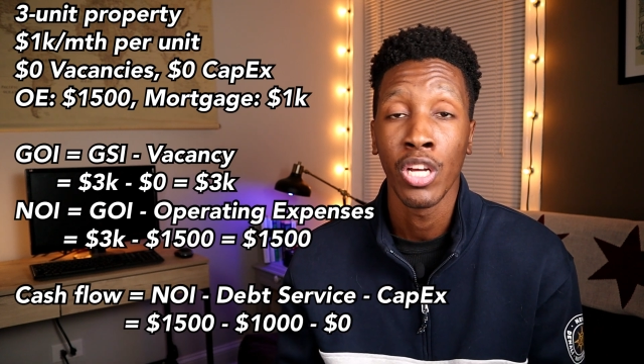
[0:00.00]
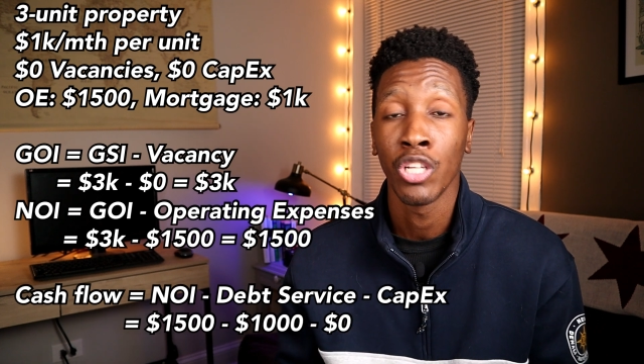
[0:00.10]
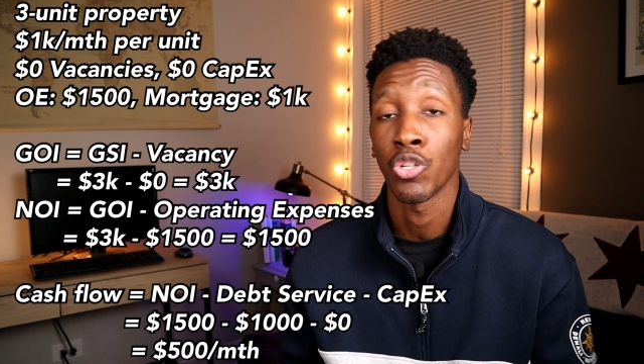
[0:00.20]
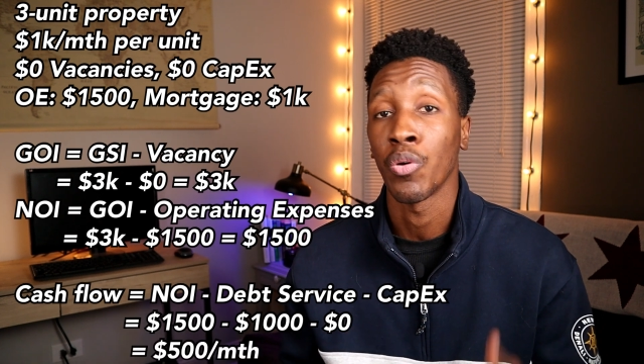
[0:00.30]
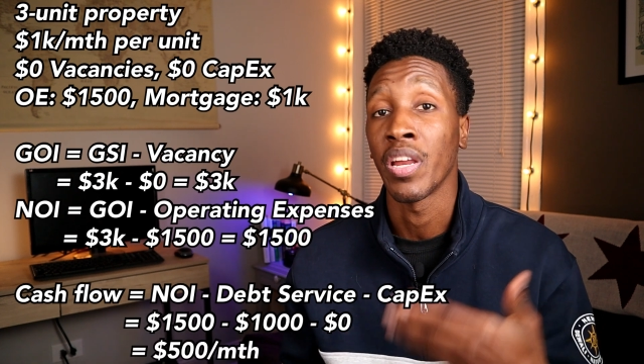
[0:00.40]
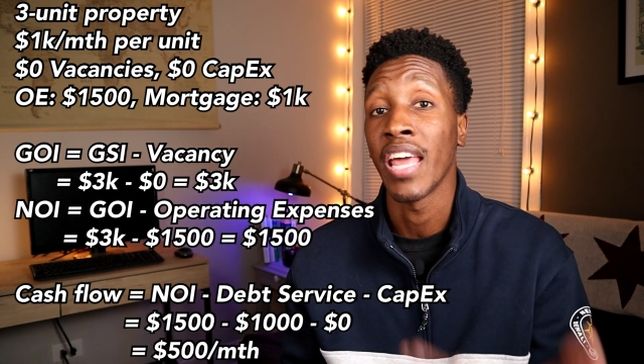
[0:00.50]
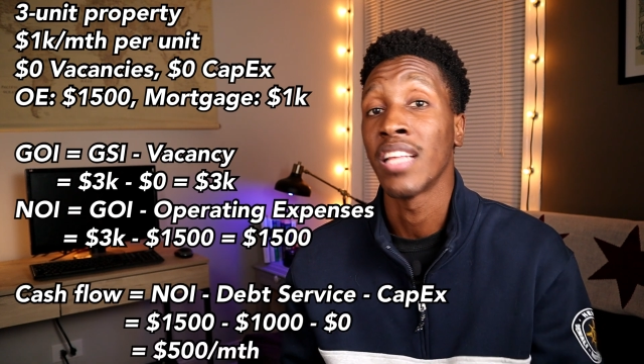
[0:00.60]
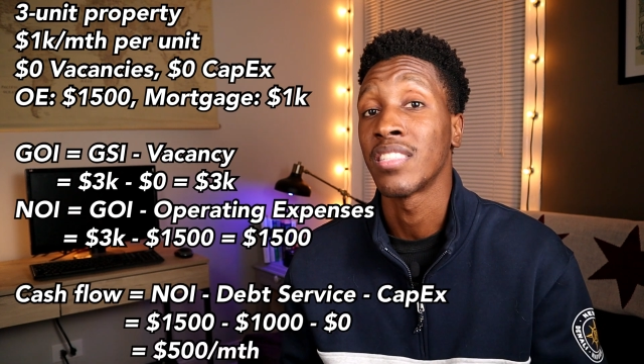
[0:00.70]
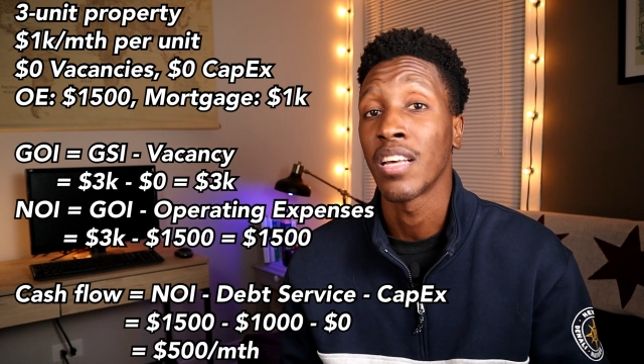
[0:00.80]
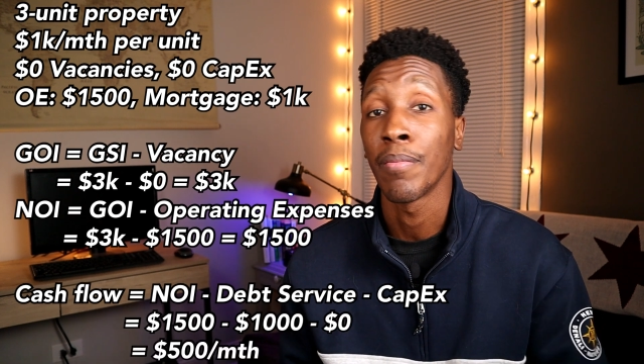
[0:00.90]
so it
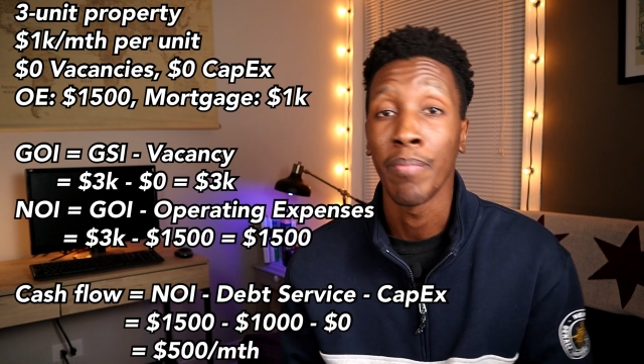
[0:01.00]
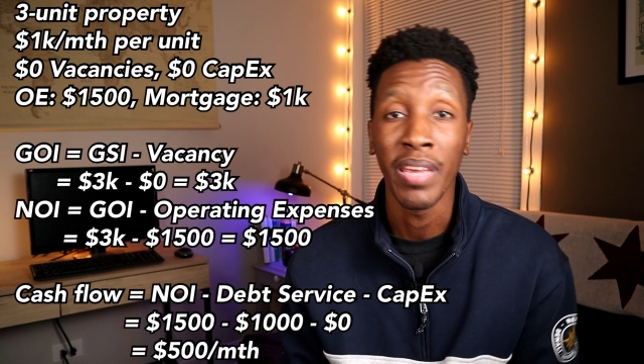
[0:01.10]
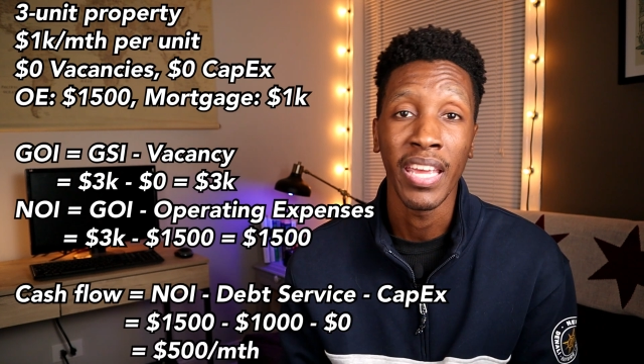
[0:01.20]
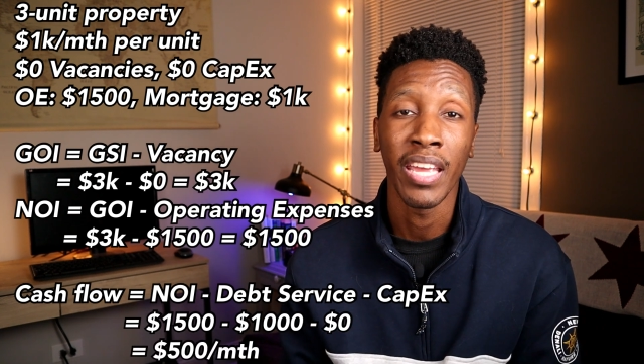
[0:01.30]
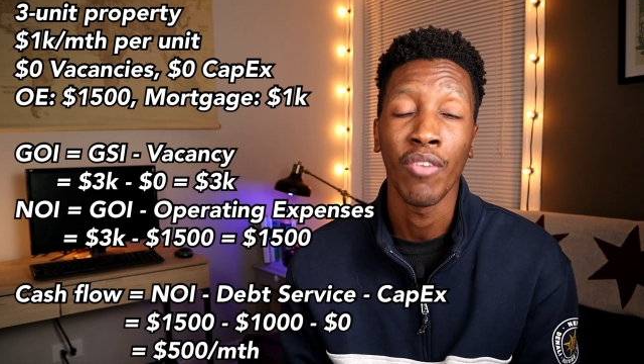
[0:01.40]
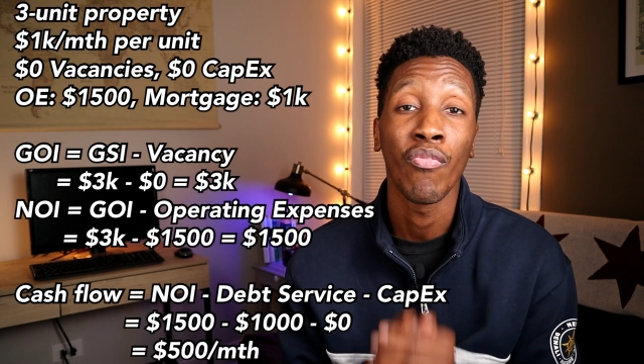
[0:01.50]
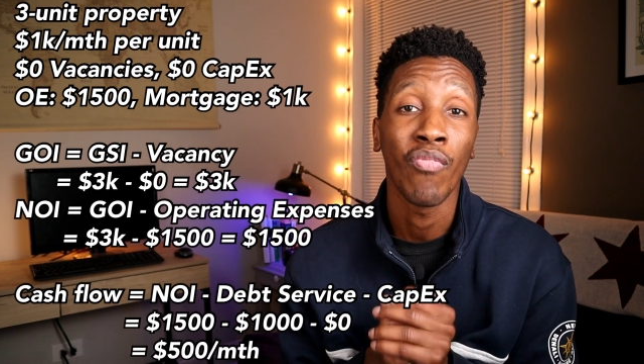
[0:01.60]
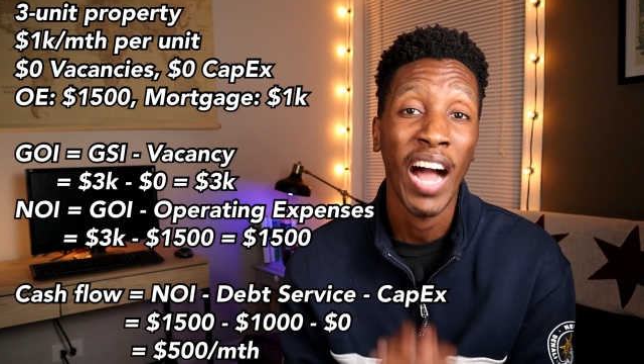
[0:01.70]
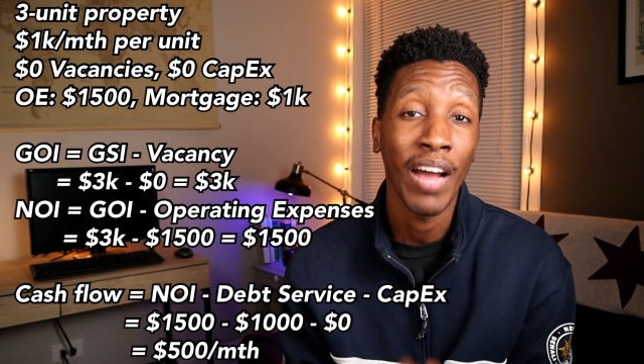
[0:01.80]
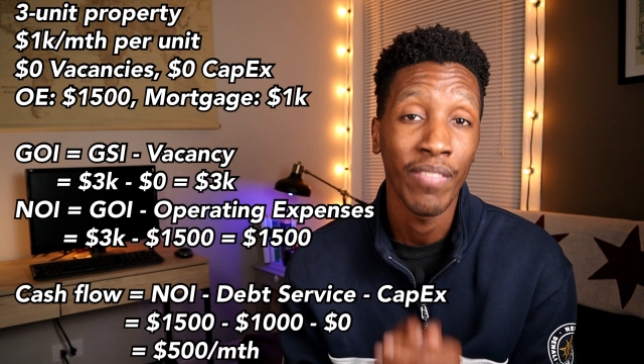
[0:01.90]
ends up being
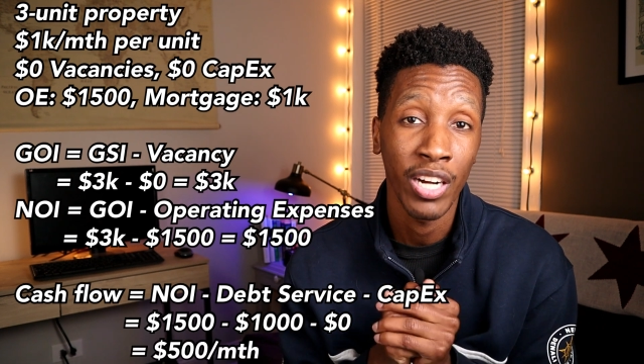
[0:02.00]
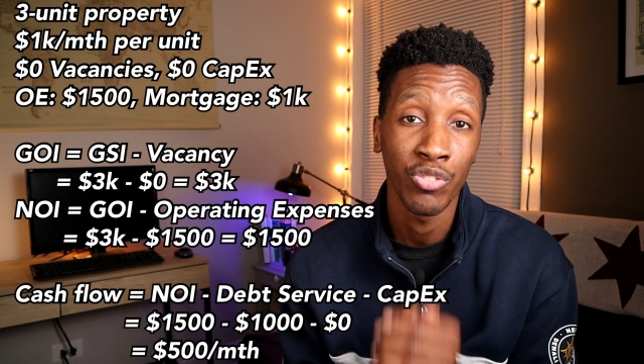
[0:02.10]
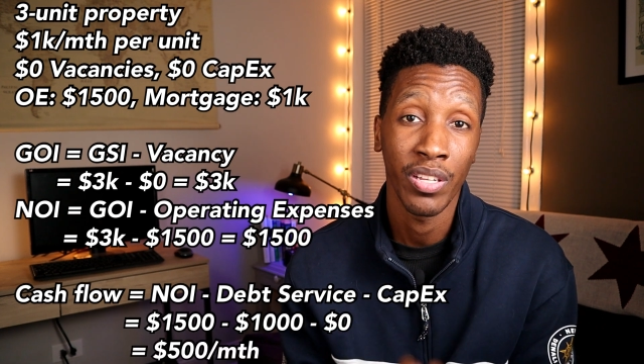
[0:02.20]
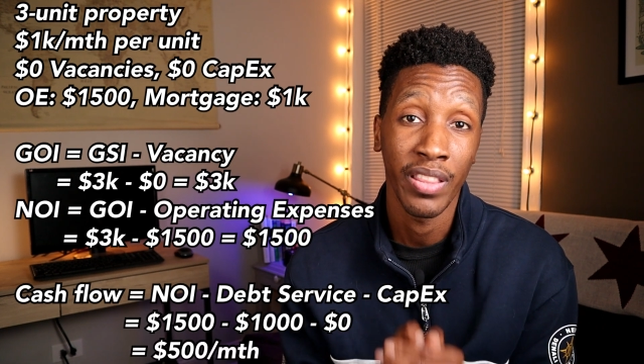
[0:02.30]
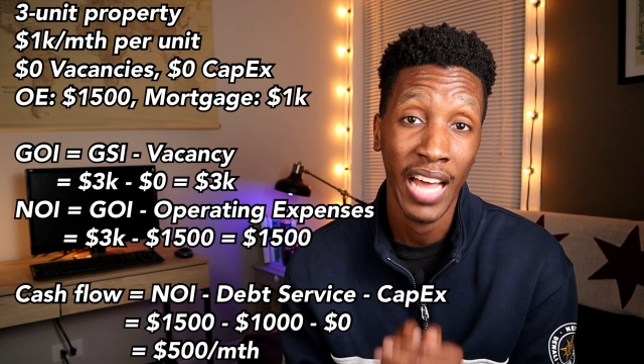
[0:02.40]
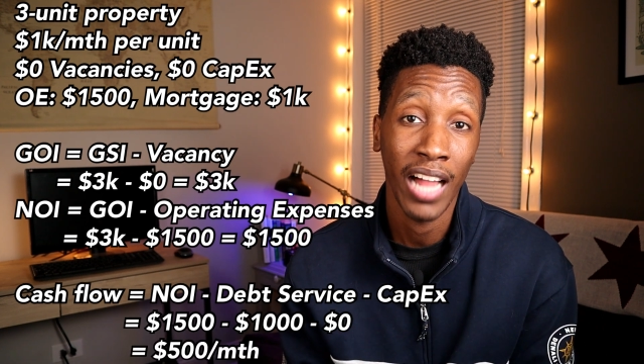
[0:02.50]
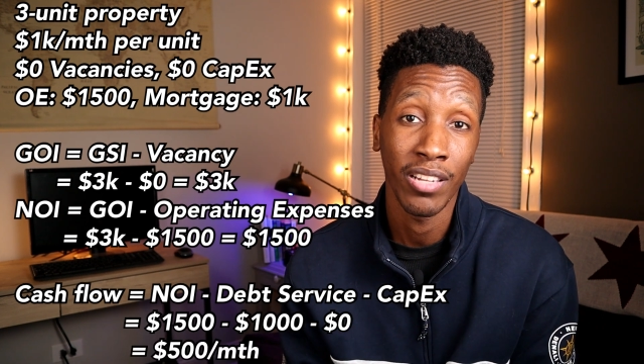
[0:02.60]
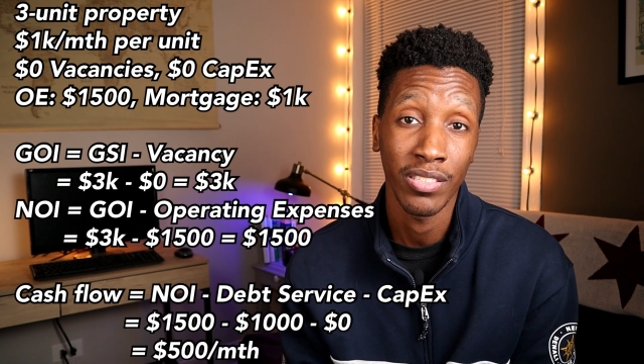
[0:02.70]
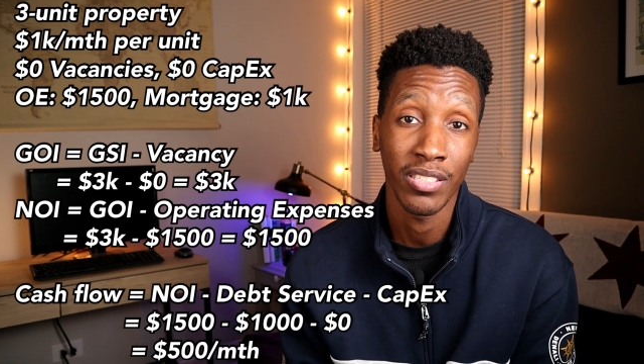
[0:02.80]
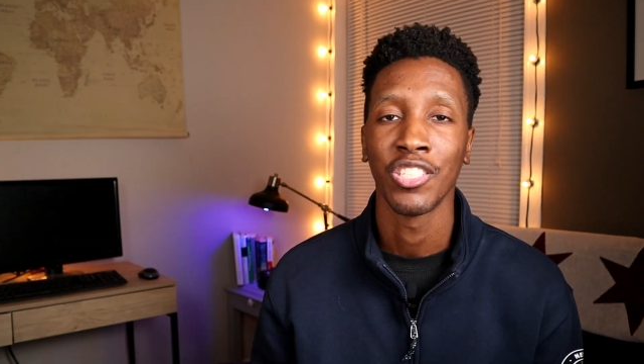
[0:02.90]
$500.